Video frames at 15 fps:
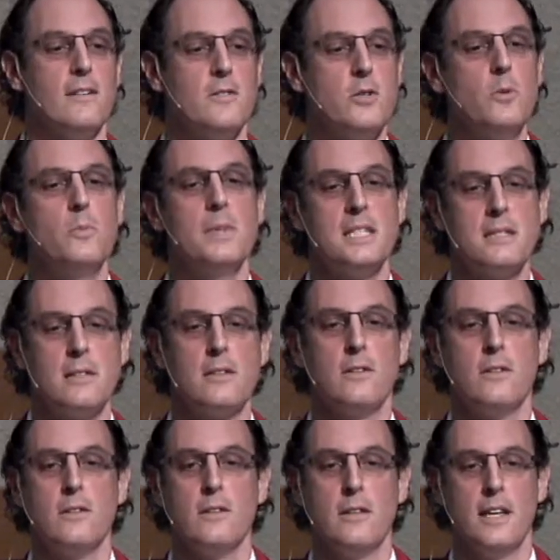too
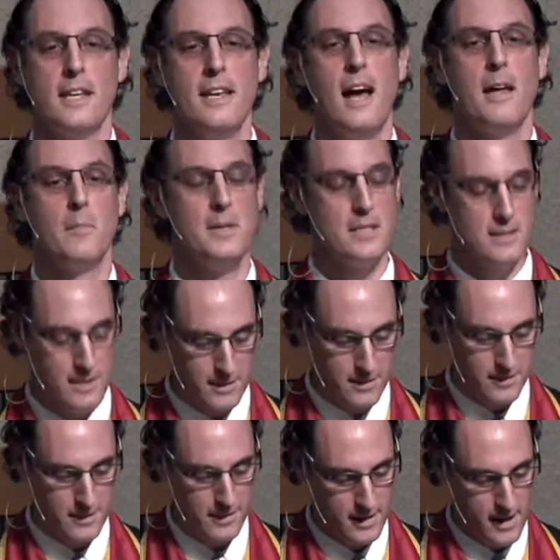mystical and not
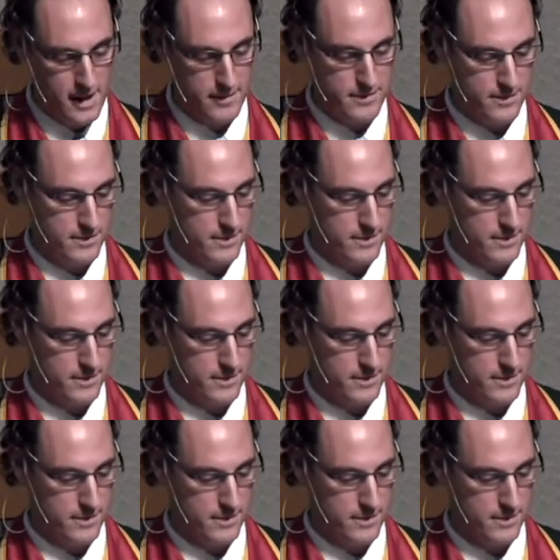mystical enough?